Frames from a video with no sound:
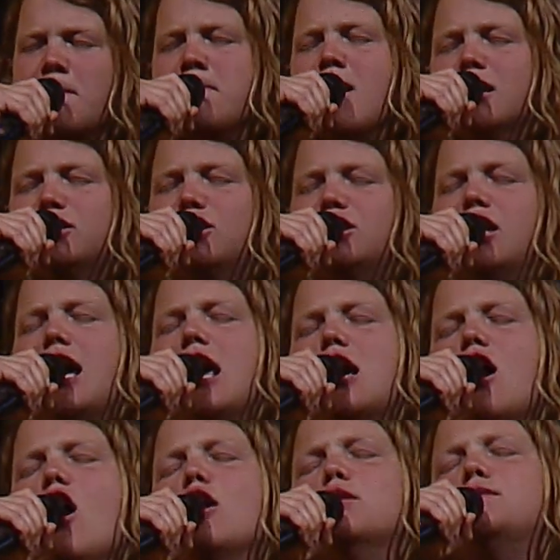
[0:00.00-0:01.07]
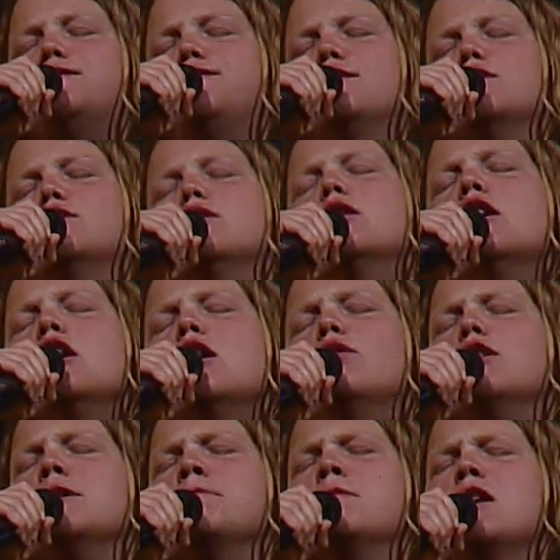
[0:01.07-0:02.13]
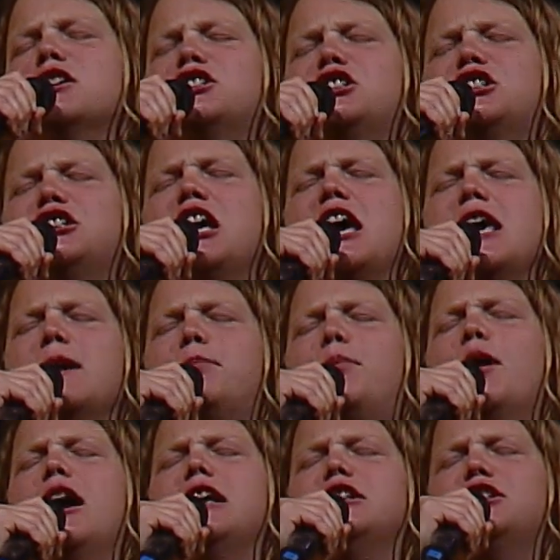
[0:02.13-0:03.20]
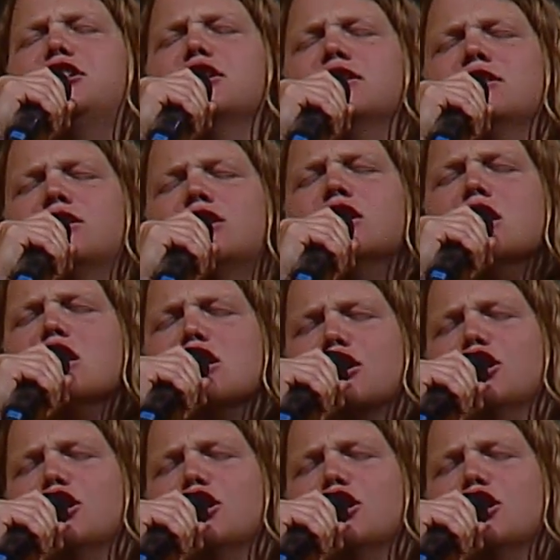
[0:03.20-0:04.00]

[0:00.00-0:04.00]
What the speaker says: We must stay hopeful. We must stay patient,